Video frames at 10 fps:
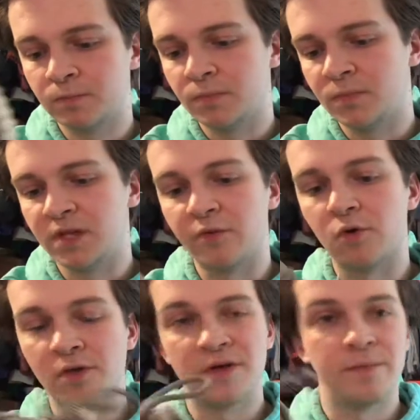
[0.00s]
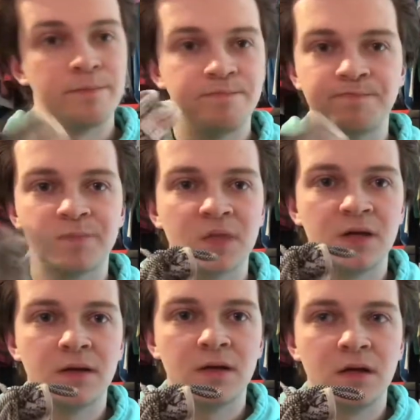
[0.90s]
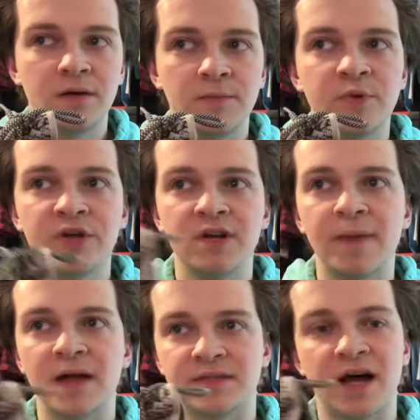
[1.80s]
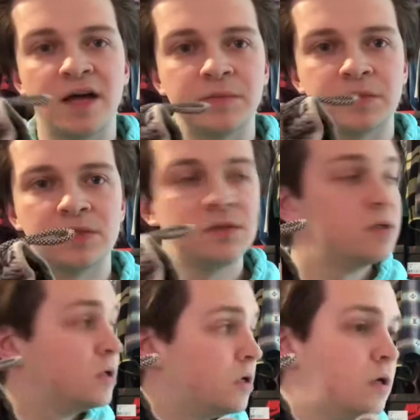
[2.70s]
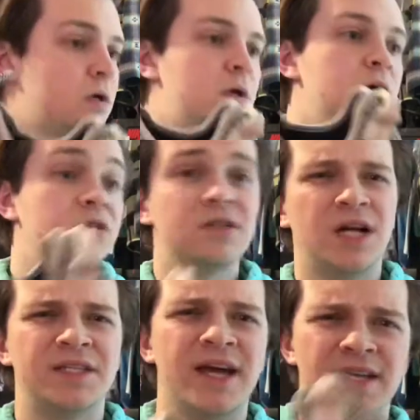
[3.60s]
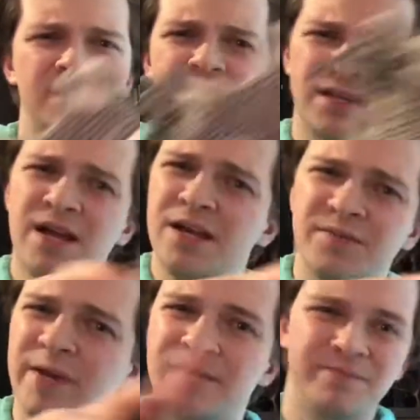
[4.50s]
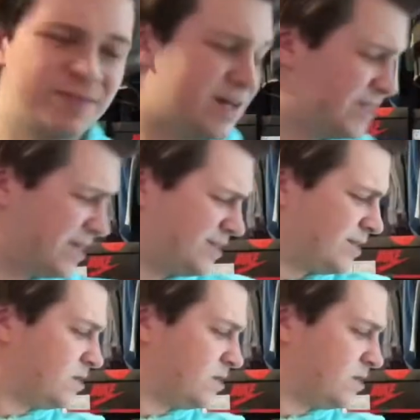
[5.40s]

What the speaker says: and I wore them pretty good amount of times. It took a lot of tests. God, man, a lot of tests.